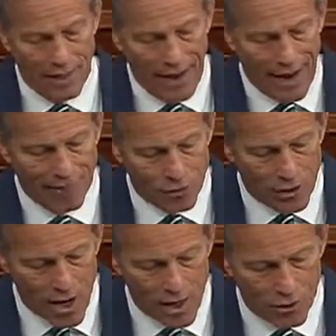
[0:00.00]
after
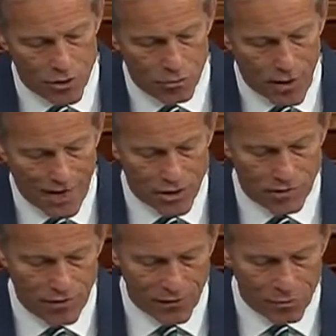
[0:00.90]
Congress had passed
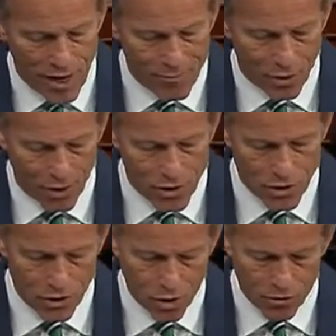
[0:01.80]
a fifth
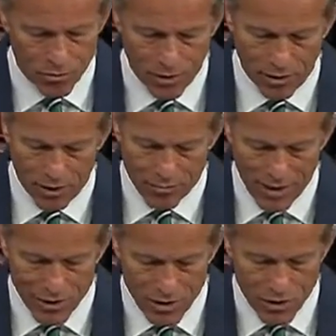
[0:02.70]
bipartisan COVID bill that
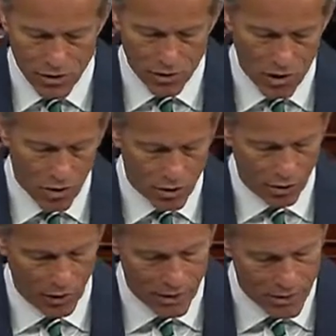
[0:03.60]
met essentially all
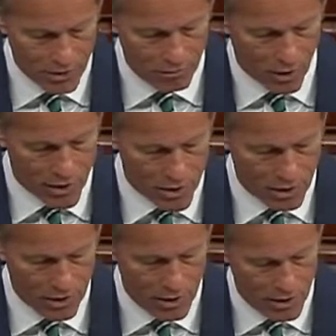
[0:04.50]
current
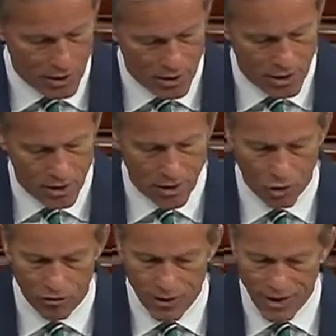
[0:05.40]
pressing
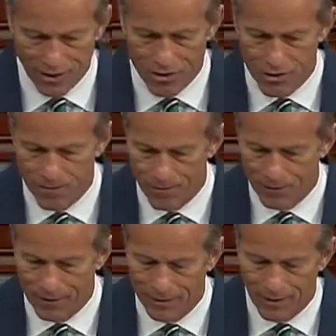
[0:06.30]
COVID needs.
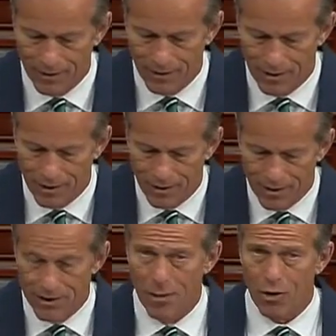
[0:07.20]

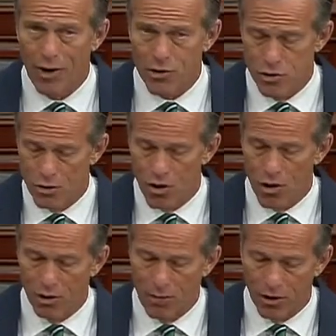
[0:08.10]
The Democrats'
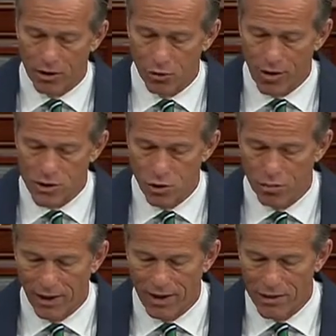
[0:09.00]
so-called American Rescue
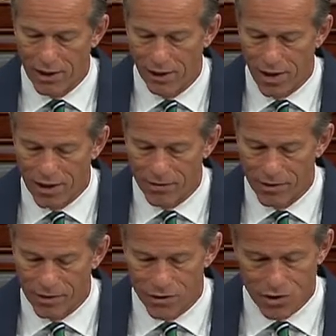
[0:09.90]
Plan sent a lot of
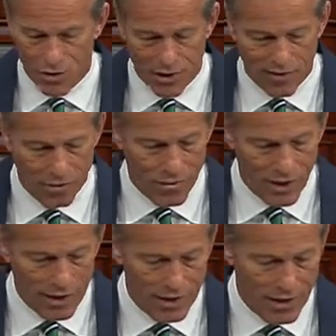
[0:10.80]
unnecessary government
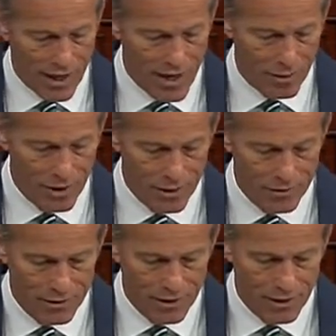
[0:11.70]
money into the economy,
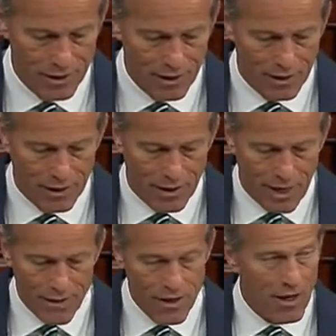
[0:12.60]

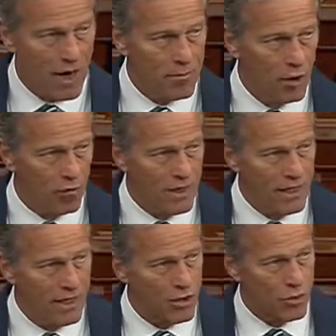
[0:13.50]
and the economy
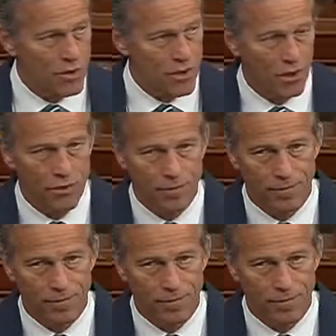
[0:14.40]
overheated as a result.